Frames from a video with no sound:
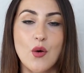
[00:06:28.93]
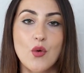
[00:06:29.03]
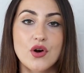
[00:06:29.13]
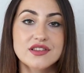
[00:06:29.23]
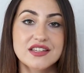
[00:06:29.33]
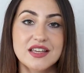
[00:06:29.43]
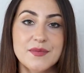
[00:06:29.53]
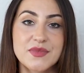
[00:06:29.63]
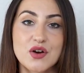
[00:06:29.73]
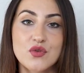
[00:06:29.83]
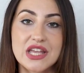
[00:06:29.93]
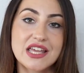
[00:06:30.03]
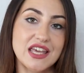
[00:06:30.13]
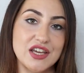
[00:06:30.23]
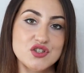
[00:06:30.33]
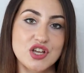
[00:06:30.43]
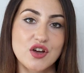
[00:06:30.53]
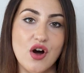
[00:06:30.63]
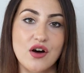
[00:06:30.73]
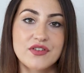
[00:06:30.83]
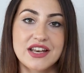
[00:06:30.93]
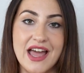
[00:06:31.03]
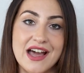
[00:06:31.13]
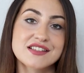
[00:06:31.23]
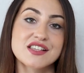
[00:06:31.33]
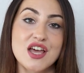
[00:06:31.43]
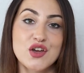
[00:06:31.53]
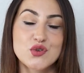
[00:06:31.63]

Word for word: or the re-engaging of an ex